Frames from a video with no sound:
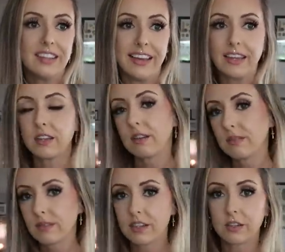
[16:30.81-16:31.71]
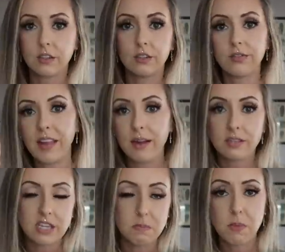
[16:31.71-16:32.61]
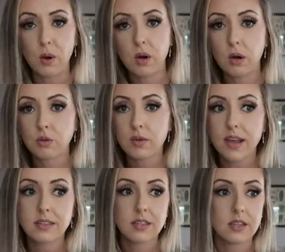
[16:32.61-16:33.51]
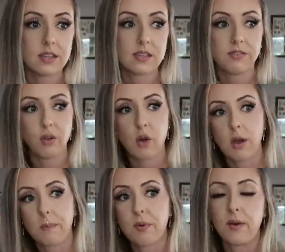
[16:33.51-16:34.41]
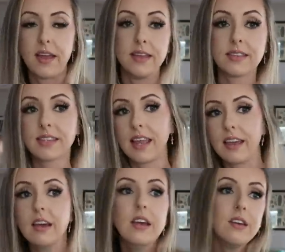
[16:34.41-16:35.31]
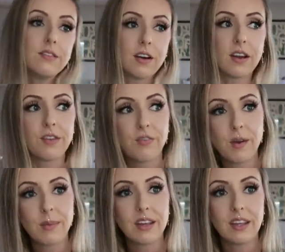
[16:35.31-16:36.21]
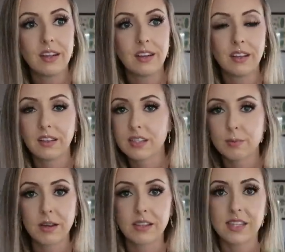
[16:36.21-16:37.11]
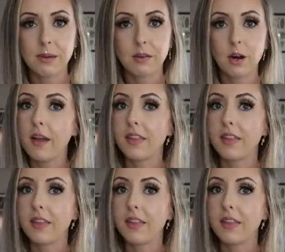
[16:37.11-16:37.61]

like little flouncy boho dresses, floral prints, like very feminine in the spring and summer.